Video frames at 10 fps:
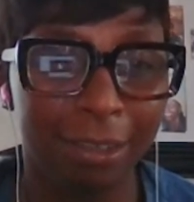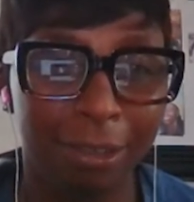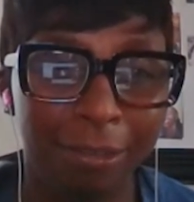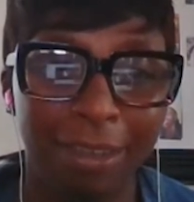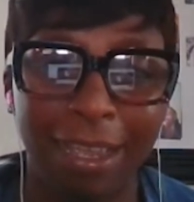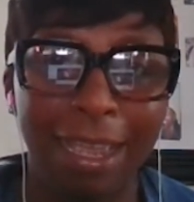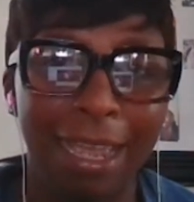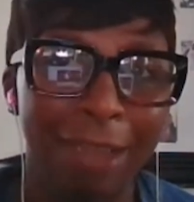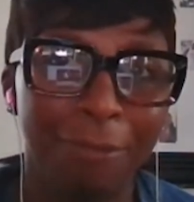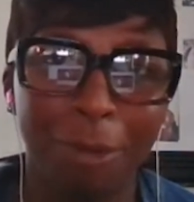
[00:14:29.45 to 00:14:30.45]
who
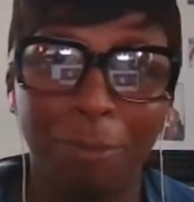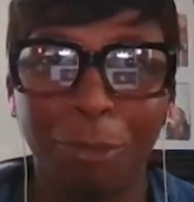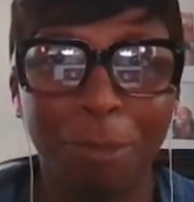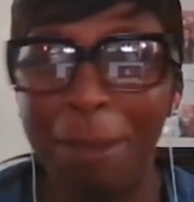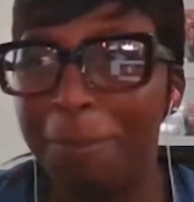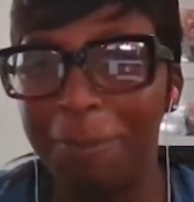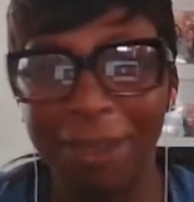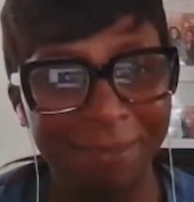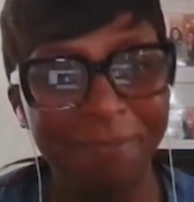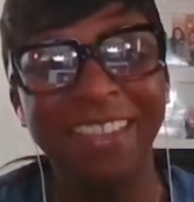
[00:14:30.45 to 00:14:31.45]
everyone will remember.